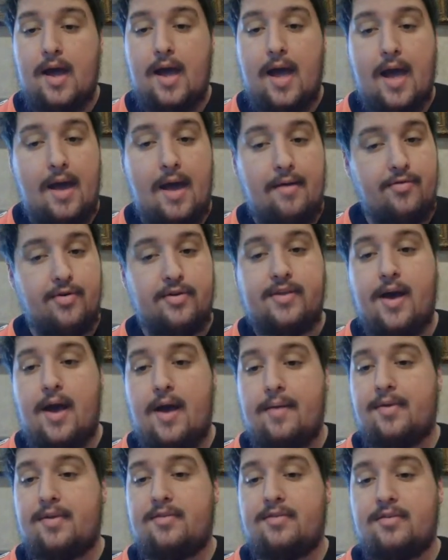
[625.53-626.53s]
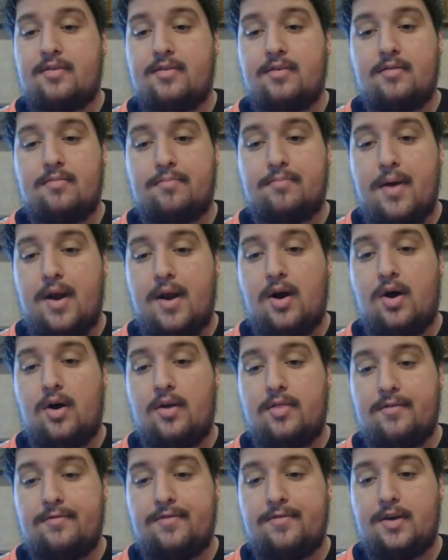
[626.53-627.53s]
Every time he's been on
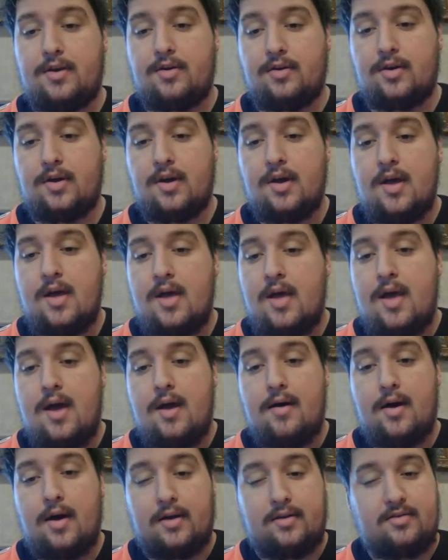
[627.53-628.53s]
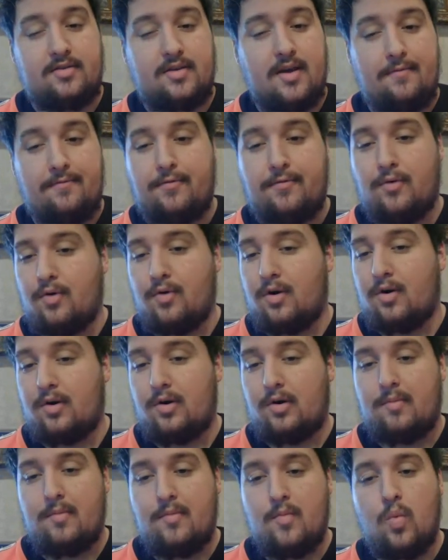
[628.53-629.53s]
the field, except
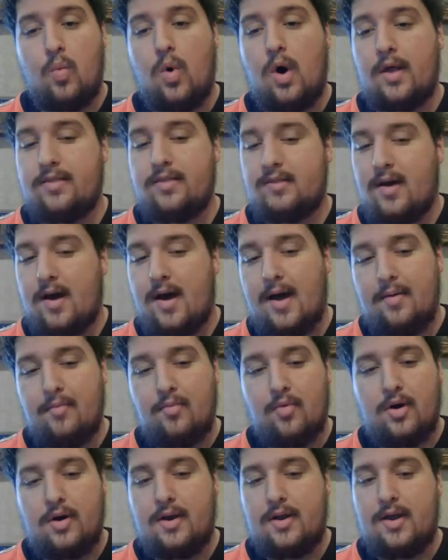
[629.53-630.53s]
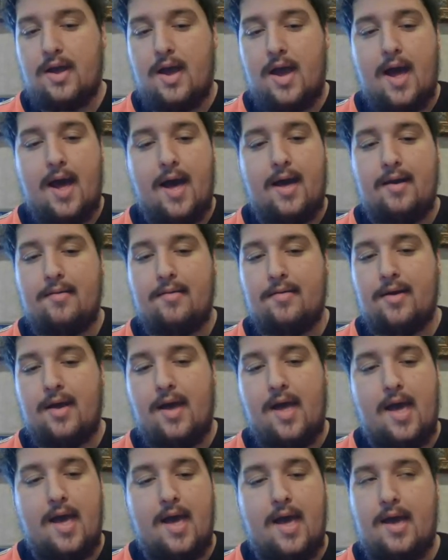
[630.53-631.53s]
for one time where he had
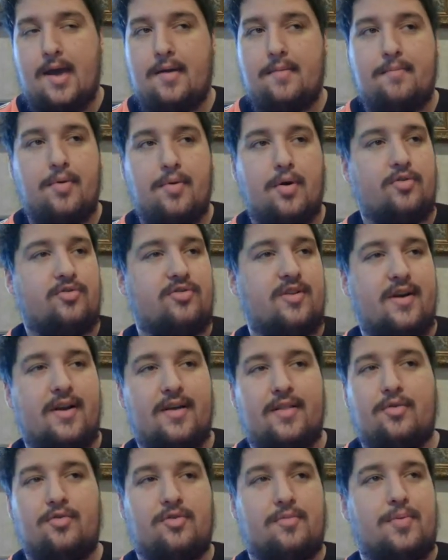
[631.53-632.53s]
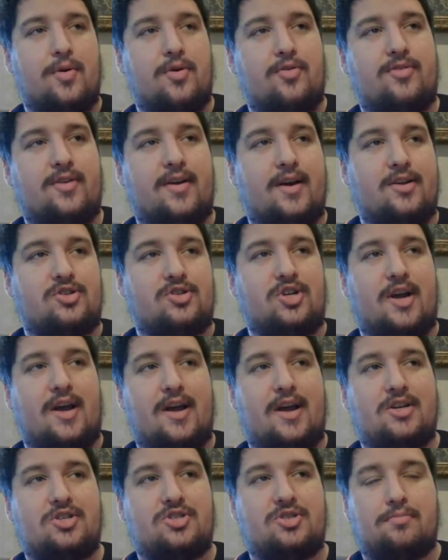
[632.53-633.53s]
there was a personnel
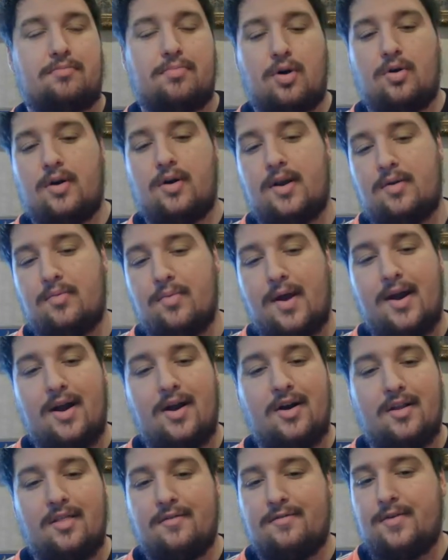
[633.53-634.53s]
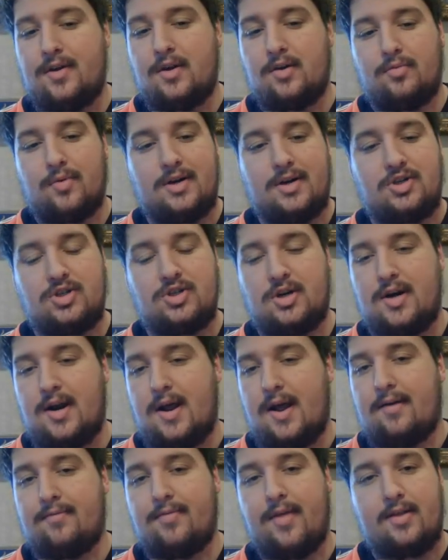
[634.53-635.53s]
change and he ran onto the field when he shouldn't
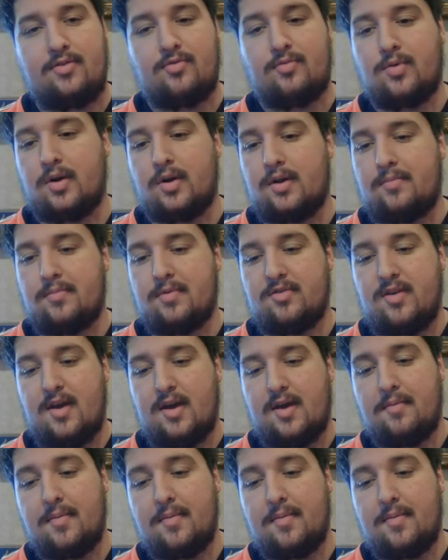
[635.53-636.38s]
have. That's a rookie mistake.